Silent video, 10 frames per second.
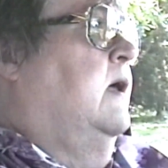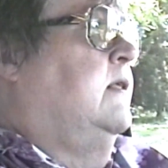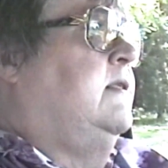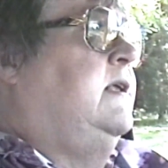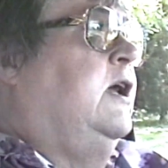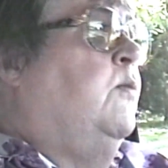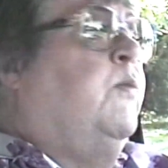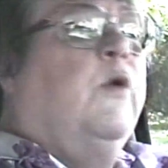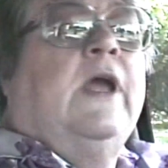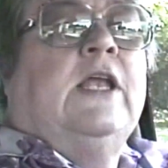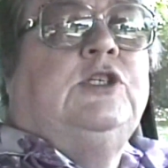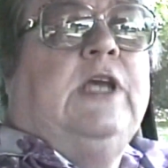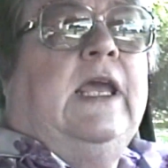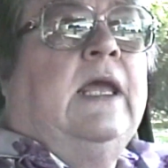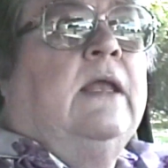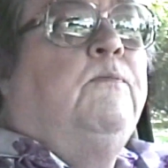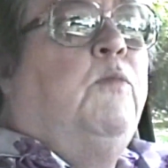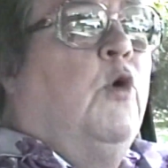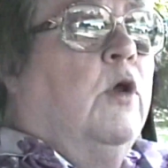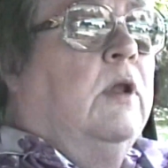steel bridge in
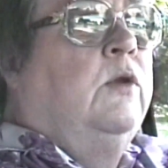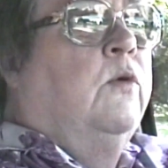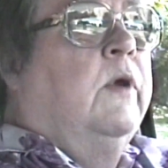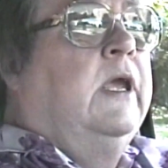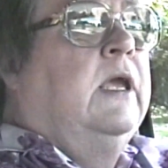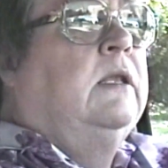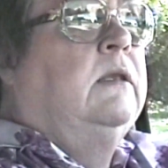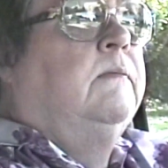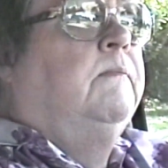Portland, Oregon,